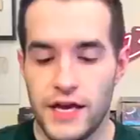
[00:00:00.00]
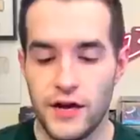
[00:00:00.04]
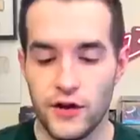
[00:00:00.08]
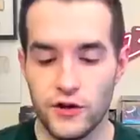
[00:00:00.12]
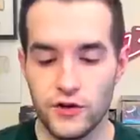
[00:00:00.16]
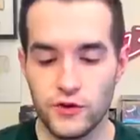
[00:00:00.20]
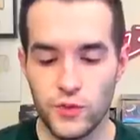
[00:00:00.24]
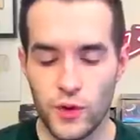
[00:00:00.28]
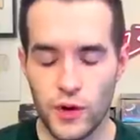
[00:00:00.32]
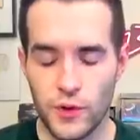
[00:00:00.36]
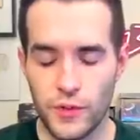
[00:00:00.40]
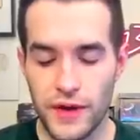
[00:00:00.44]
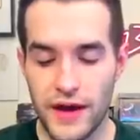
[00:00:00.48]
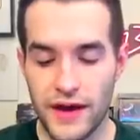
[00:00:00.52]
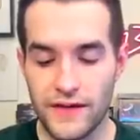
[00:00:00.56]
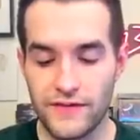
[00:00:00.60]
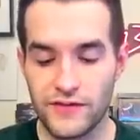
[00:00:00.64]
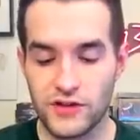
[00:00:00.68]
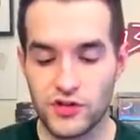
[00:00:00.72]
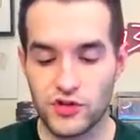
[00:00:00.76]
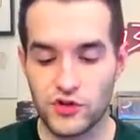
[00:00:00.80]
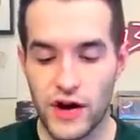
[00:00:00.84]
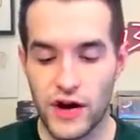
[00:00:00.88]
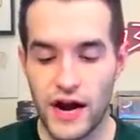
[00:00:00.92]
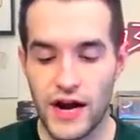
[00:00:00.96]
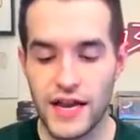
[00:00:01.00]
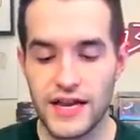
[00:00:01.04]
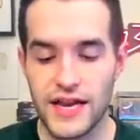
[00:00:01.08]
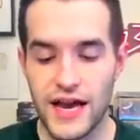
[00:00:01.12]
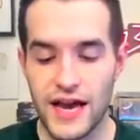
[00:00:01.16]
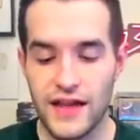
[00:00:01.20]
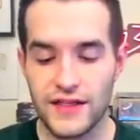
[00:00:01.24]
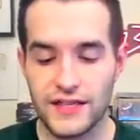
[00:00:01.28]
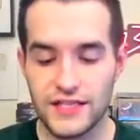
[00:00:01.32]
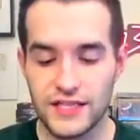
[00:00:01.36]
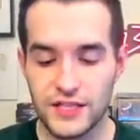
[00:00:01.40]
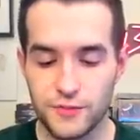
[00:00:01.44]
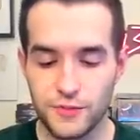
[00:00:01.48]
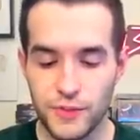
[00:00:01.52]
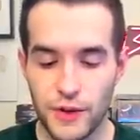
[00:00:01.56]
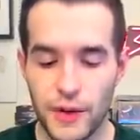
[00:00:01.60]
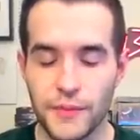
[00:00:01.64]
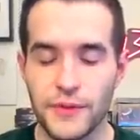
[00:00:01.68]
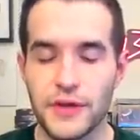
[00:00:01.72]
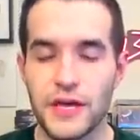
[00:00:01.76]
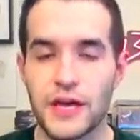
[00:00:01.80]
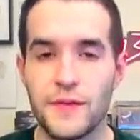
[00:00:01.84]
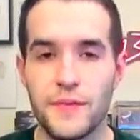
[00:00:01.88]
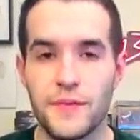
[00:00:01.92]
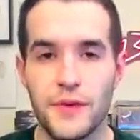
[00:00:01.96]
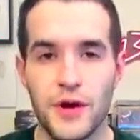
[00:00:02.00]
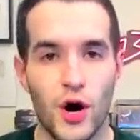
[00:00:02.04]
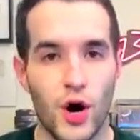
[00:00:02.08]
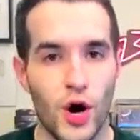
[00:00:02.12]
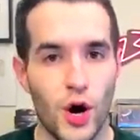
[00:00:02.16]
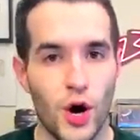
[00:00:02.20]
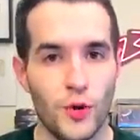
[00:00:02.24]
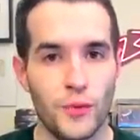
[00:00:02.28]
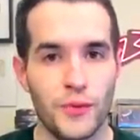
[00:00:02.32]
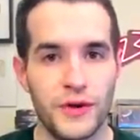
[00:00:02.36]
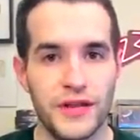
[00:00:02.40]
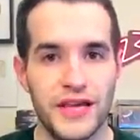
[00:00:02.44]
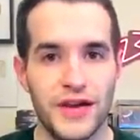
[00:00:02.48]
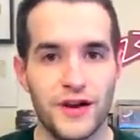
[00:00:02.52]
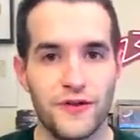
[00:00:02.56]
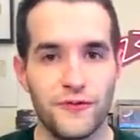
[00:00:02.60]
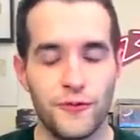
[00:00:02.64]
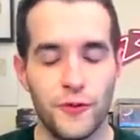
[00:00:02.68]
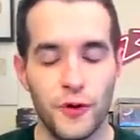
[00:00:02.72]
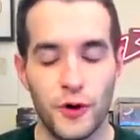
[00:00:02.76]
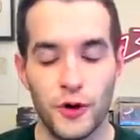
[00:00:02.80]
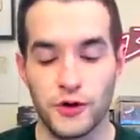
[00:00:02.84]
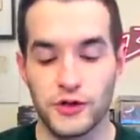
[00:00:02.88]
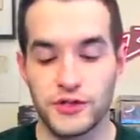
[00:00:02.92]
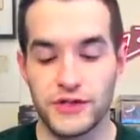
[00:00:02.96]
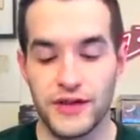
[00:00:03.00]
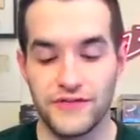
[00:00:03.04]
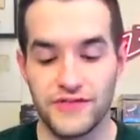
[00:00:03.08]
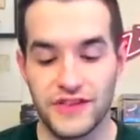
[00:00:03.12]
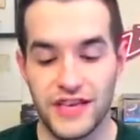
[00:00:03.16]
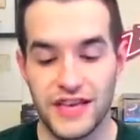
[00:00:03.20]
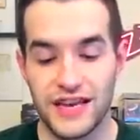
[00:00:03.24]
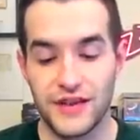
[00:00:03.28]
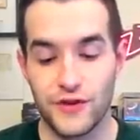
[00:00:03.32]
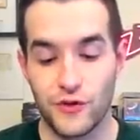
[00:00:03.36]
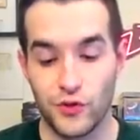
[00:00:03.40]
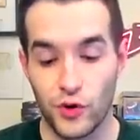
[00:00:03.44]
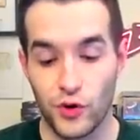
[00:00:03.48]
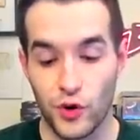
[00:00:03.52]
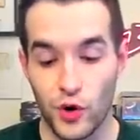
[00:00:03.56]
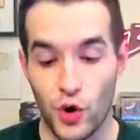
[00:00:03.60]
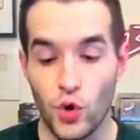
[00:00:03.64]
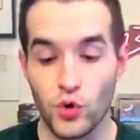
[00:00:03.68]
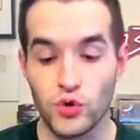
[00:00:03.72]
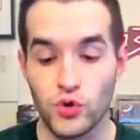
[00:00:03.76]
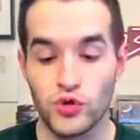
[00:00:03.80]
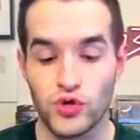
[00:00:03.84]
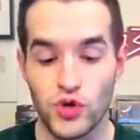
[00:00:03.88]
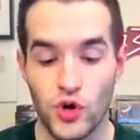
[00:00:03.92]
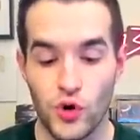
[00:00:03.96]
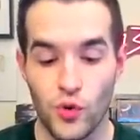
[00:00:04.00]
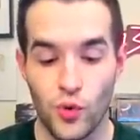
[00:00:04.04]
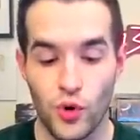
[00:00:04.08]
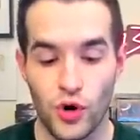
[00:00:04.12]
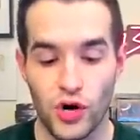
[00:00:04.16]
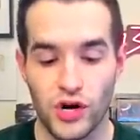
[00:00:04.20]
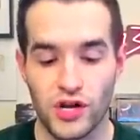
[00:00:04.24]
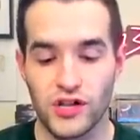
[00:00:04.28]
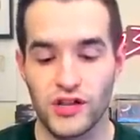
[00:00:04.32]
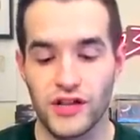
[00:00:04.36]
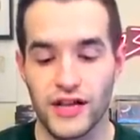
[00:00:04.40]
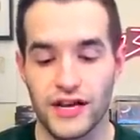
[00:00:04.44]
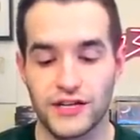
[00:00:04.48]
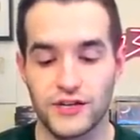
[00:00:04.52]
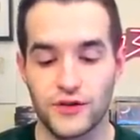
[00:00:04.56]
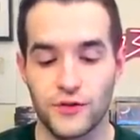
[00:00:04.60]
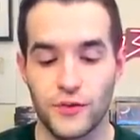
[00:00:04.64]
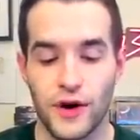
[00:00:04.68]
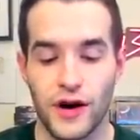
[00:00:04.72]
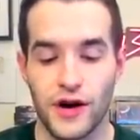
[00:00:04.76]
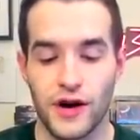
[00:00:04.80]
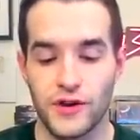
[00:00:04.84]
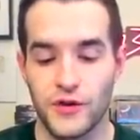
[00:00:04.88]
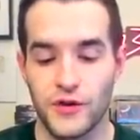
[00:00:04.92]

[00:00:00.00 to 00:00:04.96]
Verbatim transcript: Here's one we haven't tried yet. This is probably going to be a hard one to get a foil because you have to get either an Ultra or a Collector Rare.